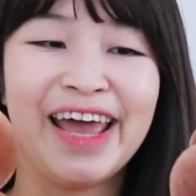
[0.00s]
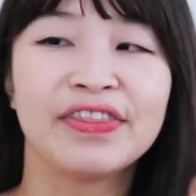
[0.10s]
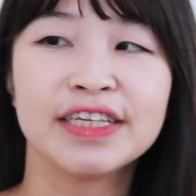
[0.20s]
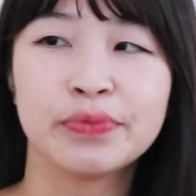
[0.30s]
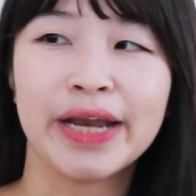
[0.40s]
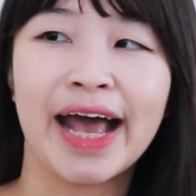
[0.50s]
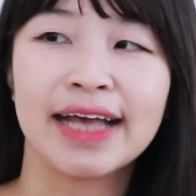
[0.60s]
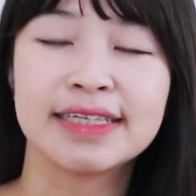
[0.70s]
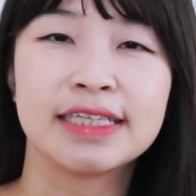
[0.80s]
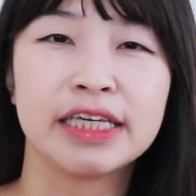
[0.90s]
This one
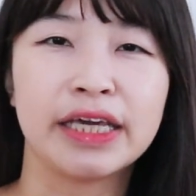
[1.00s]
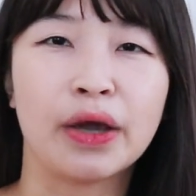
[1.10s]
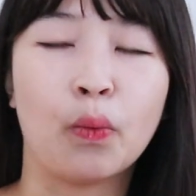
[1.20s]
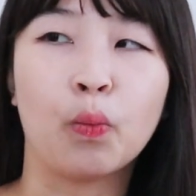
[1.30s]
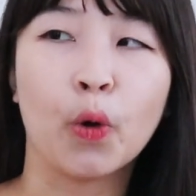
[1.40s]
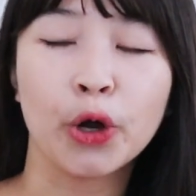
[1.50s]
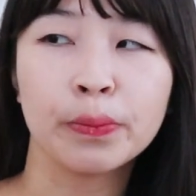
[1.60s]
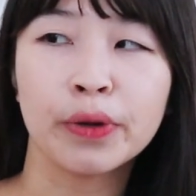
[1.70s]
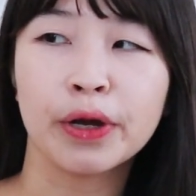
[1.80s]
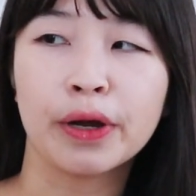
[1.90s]
has the
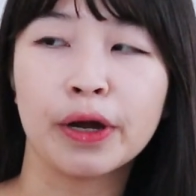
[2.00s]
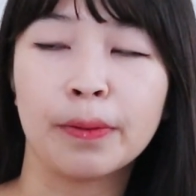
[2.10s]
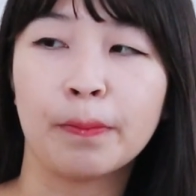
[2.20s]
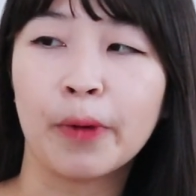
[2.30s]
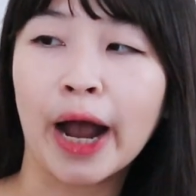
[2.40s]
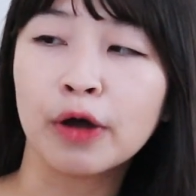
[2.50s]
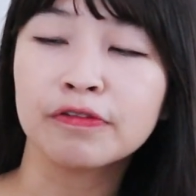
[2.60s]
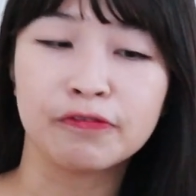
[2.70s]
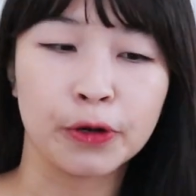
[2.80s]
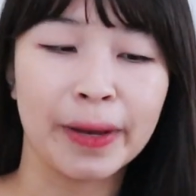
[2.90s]
warmer
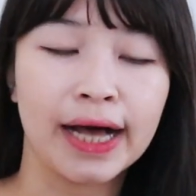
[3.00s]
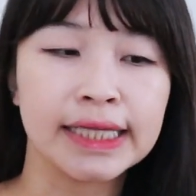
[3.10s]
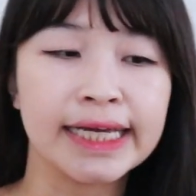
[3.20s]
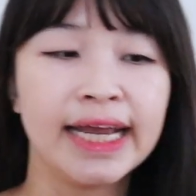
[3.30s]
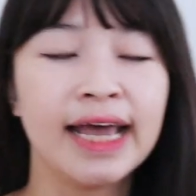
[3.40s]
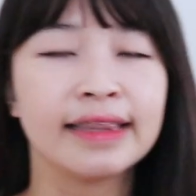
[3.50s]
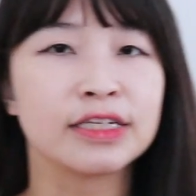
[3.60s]
brown fur palette.